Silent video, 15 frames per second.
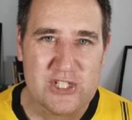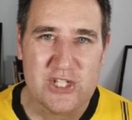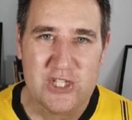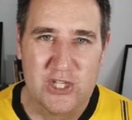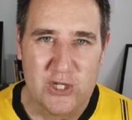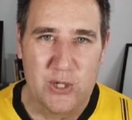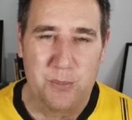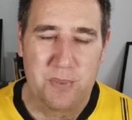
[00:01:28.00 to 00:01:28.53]

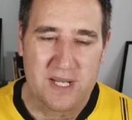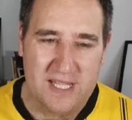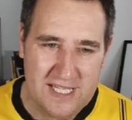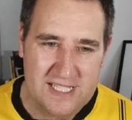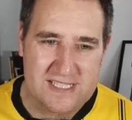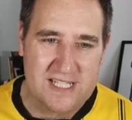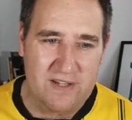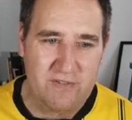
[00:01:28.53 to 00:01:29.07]
you,
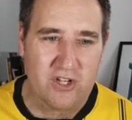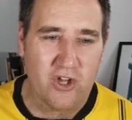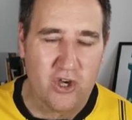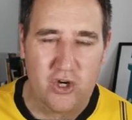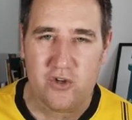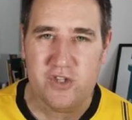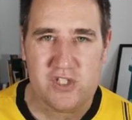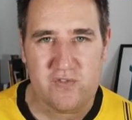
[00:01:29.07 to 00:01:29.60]
please leave a like
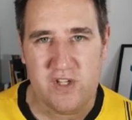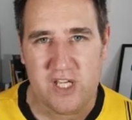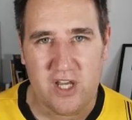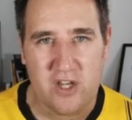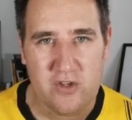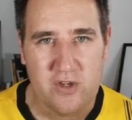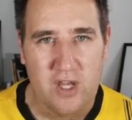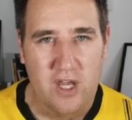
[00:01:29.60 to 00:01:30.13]
on this
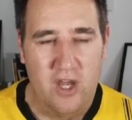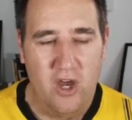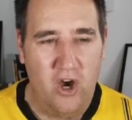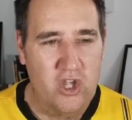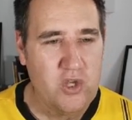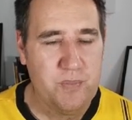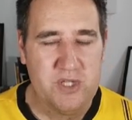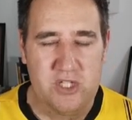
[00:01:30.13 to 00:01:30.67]
video.
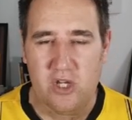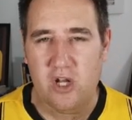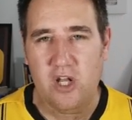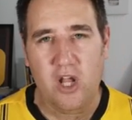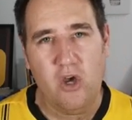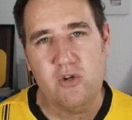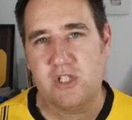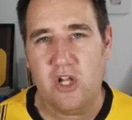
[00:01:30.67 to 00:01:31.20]
You've been doing
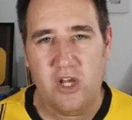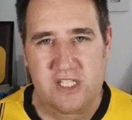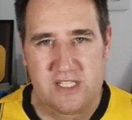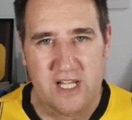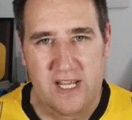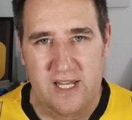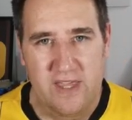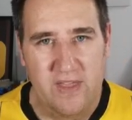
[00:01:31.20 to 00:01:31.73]
loads of likes
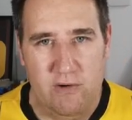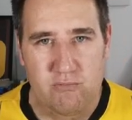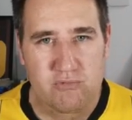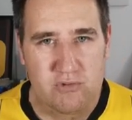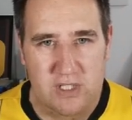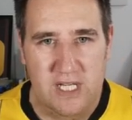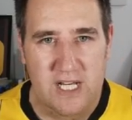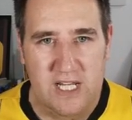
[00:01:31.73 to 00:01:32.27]
lately. That
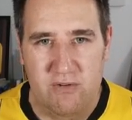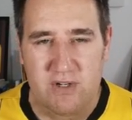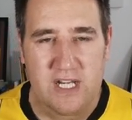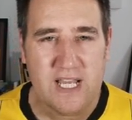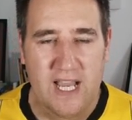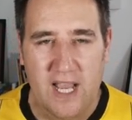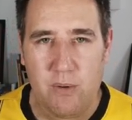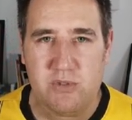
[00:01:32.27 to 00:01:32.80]
really
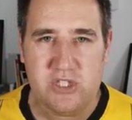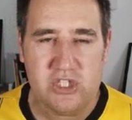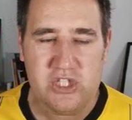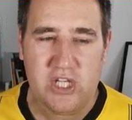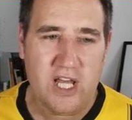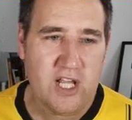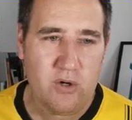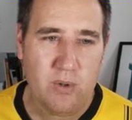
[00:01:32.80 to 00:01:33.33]
helps the
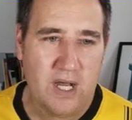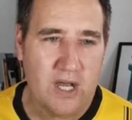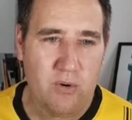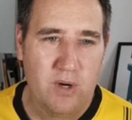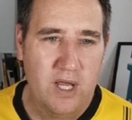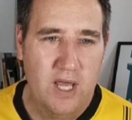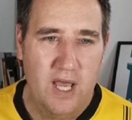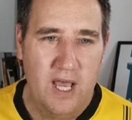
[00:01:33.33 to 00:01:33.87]
channel out
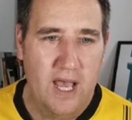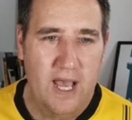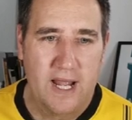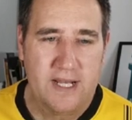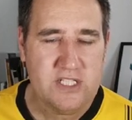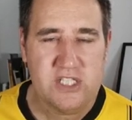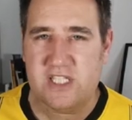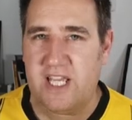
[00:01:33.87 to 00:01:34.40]

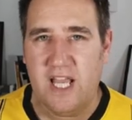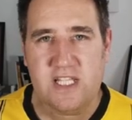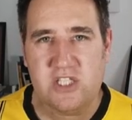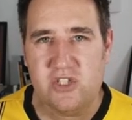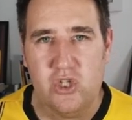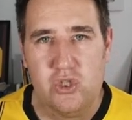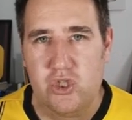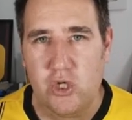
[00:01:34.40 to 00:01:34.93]
and just gets
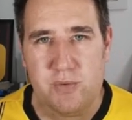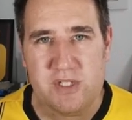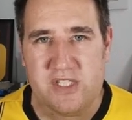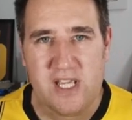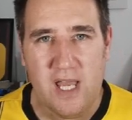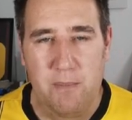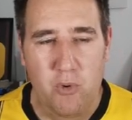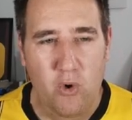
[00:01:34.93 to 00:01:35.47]
YouTube to see
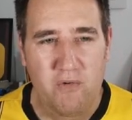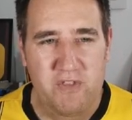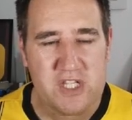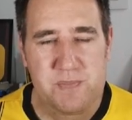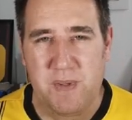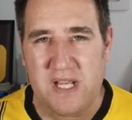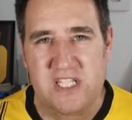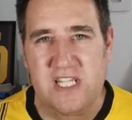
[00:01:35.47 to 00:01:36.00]
it more often,
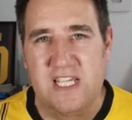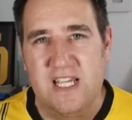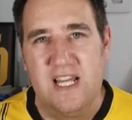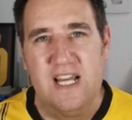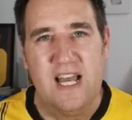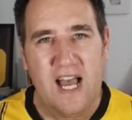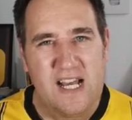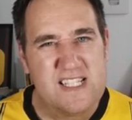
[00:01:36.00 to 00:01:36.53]
especially
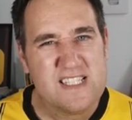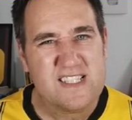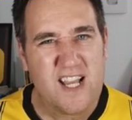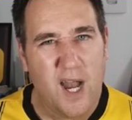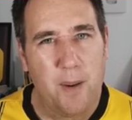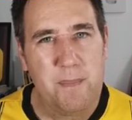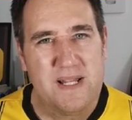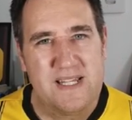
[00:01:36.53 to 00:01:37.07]
as it's
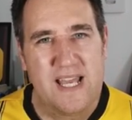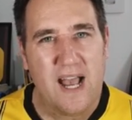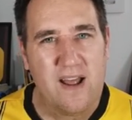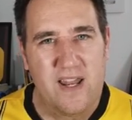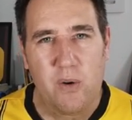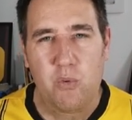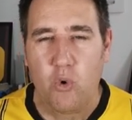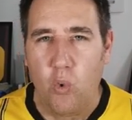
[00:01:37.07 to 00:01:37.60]
coming down
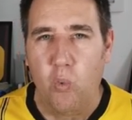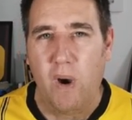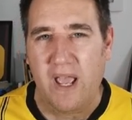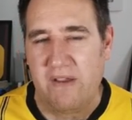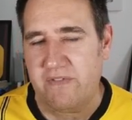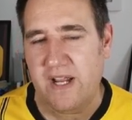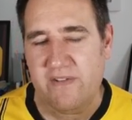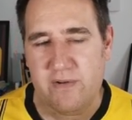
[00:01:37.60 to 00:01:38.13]
now. We're all waiting
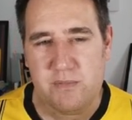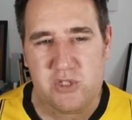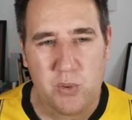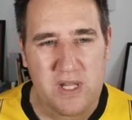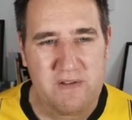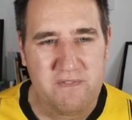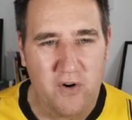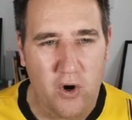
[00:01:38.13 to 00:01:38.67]
for
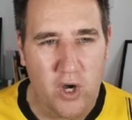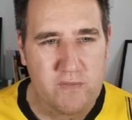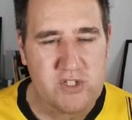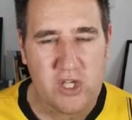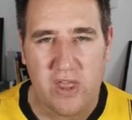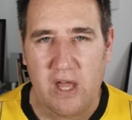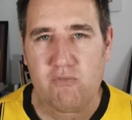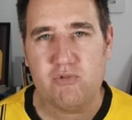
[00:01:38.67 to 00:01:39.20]
FM25, so
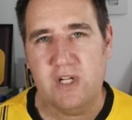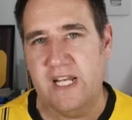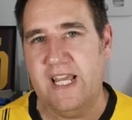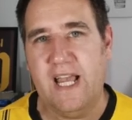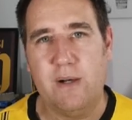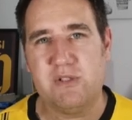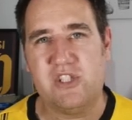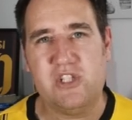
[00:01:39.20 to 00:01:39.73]
that really
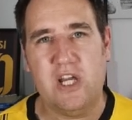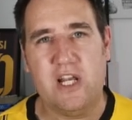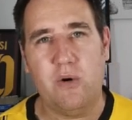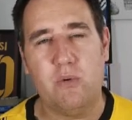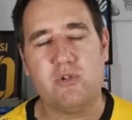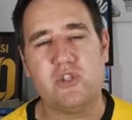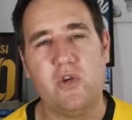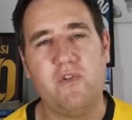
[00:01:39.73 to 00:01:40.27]
helps the channel
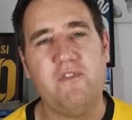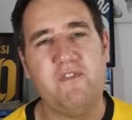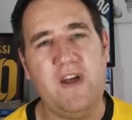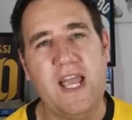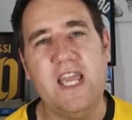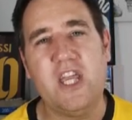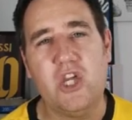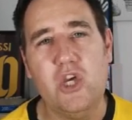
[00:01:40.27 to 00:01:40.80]
out. So
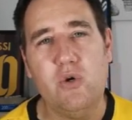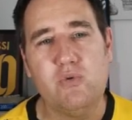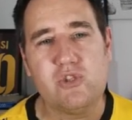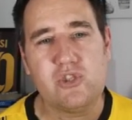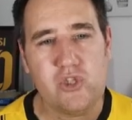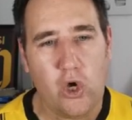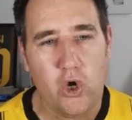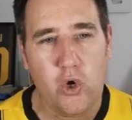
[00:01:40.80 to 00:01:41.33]
thank you
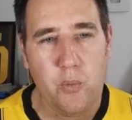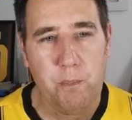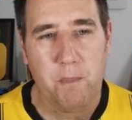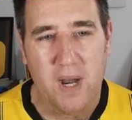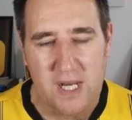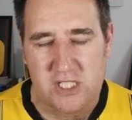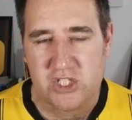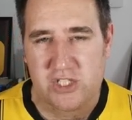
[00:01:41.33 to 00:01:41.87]
so
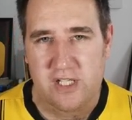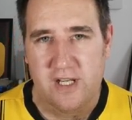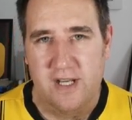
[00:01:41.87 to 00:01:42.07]
much.